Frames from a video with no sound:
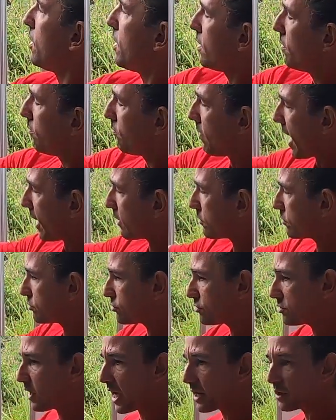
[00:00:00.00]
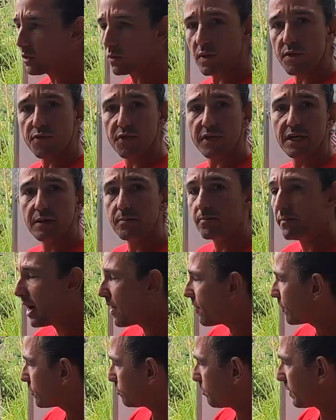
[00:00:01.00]
macrocycle within a
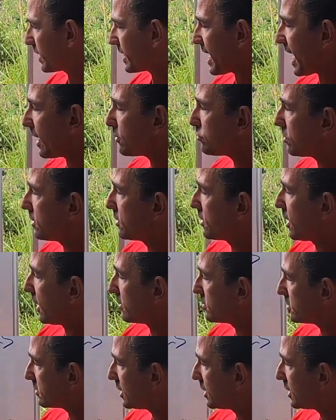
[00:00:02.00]
month, but it actually does